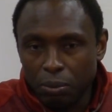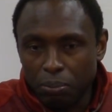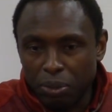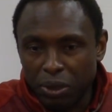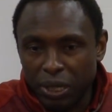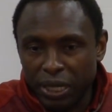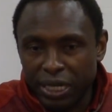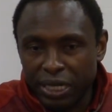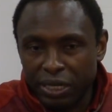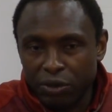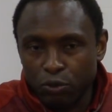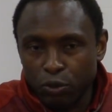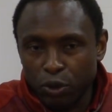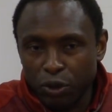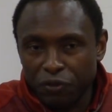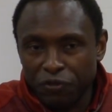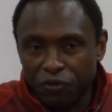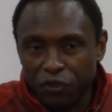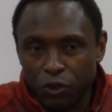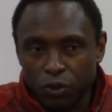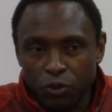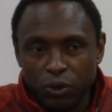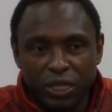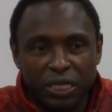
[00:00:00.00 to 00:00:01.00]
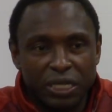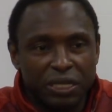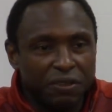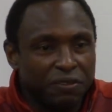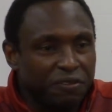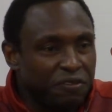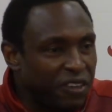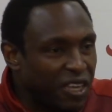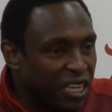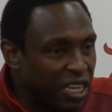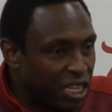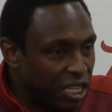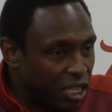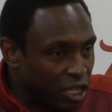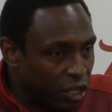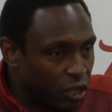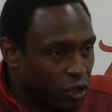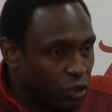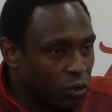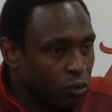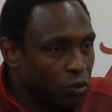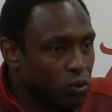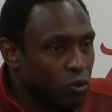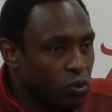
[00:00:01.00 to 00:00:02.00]
But in reviewing the
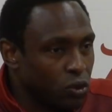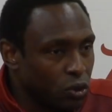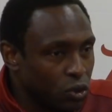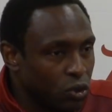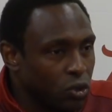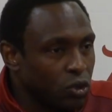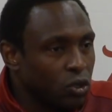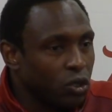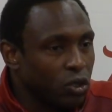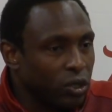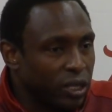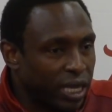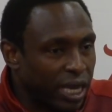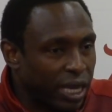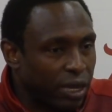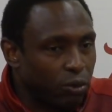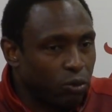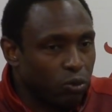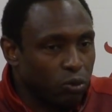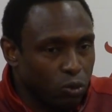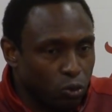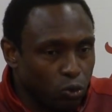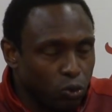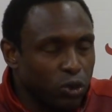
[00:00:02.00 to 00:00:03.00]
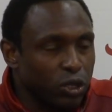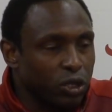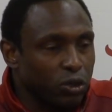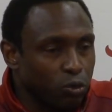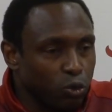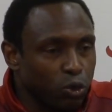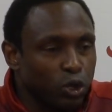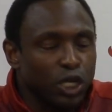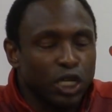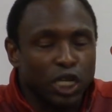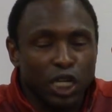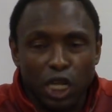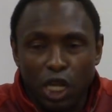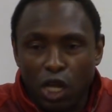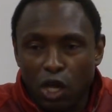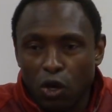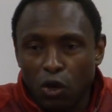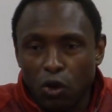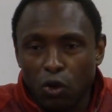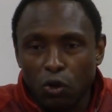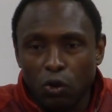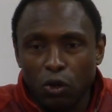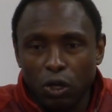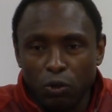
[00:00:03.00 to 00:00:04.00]
video, okay, we're we're
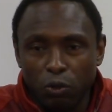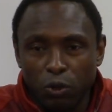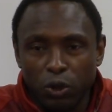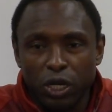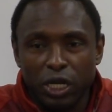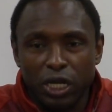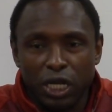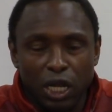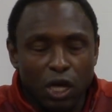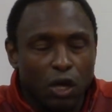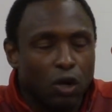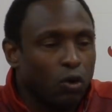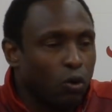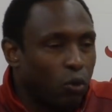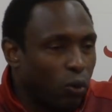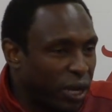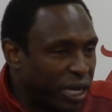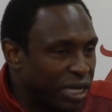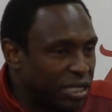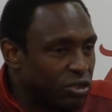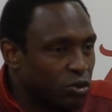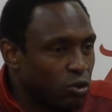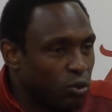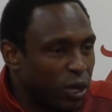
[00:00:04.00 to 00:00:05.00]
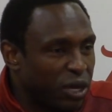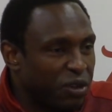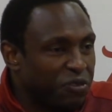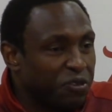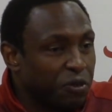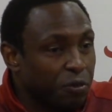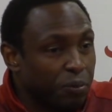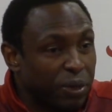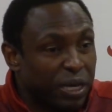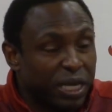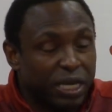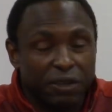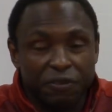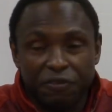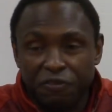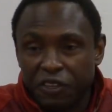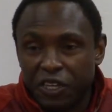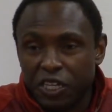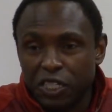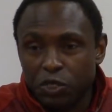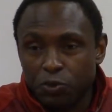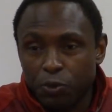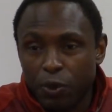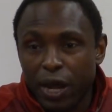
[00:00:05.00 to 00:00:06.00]
long we're a long ways away from being a
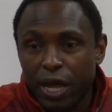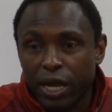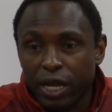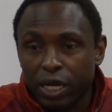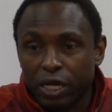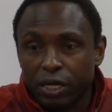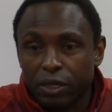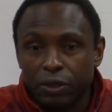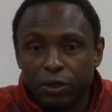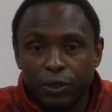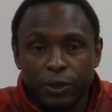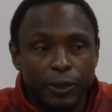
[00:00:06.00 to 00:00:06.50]
finished product.